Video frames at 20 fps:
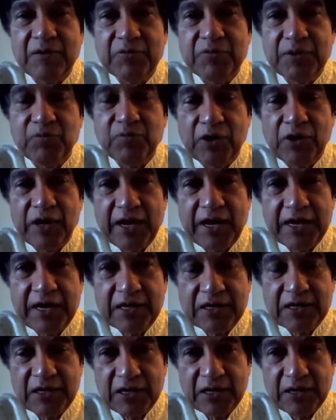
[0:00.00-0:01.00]
People
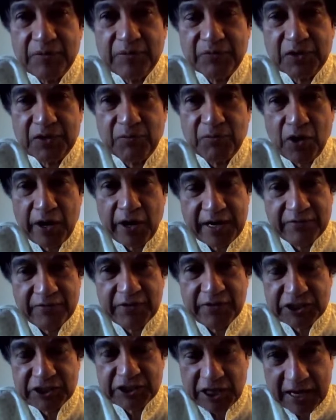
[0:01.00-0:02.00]
like Maulana
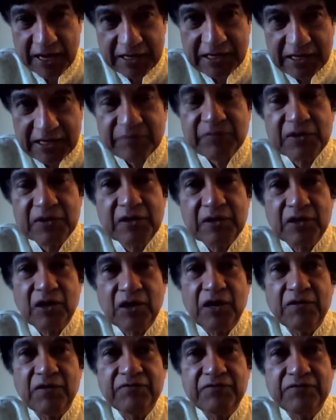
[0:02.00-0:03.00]
Bhashani
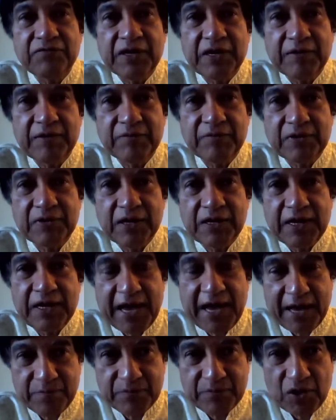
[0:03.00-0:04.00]
of
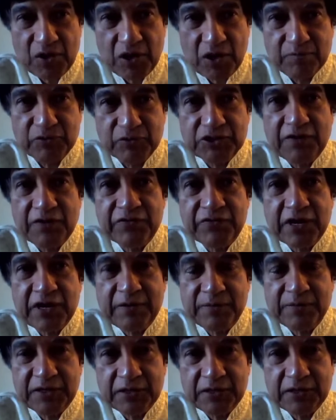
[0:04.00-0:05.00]
NAP, of
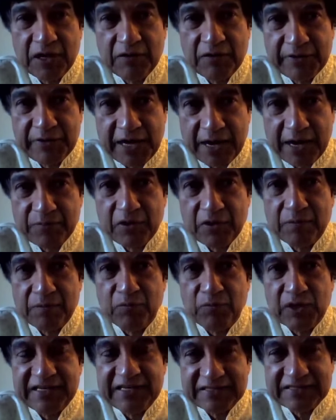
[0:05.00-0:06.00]
Mujaffar Ahmad of NAP, of
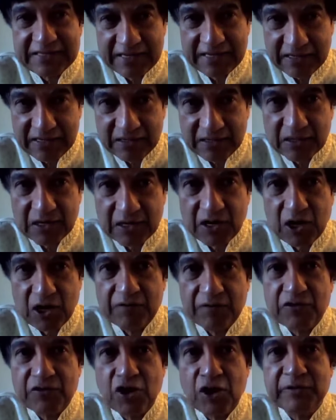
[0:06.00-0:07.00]
Moni Singh
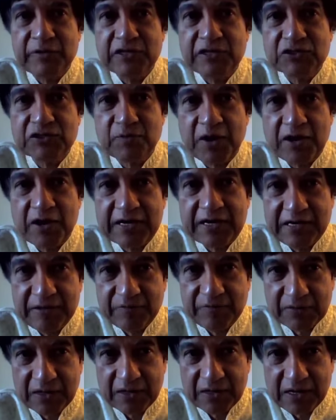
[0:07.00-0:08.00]
of Communist
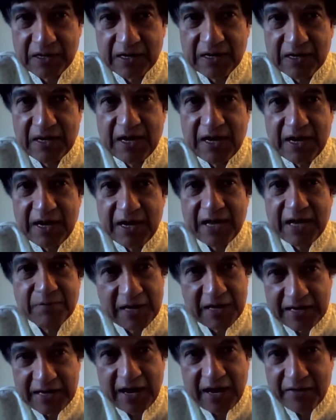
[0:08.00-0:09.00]
Party, and
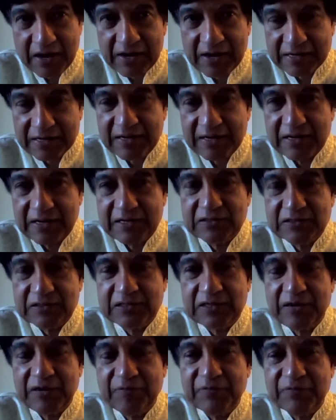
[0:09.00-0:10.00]
many other
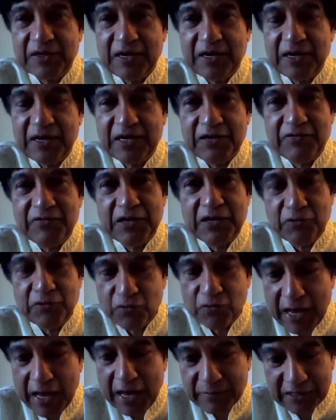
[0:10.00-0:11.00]
leaders, even
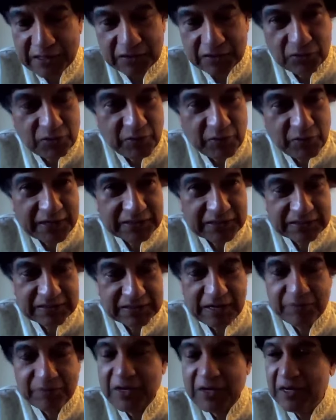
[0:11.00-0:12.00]
Nurul Amin, who
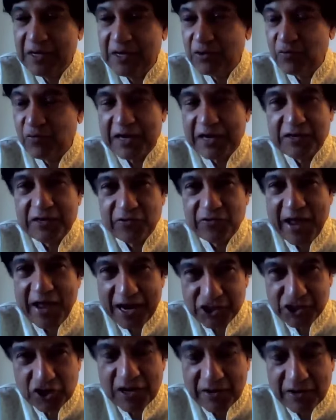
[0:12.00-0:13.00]
was quite
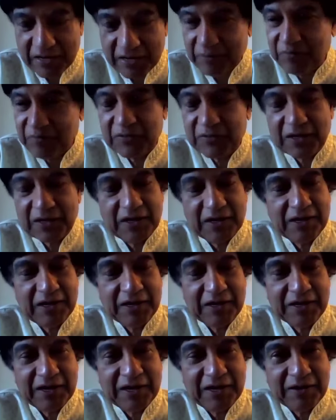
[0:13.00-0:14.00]
reactionary
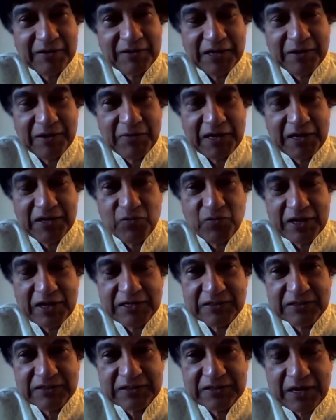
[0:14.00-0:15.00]
in many
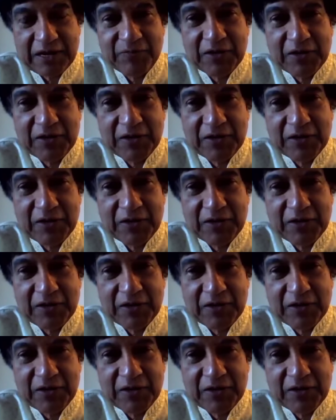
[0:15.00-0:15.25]
ways,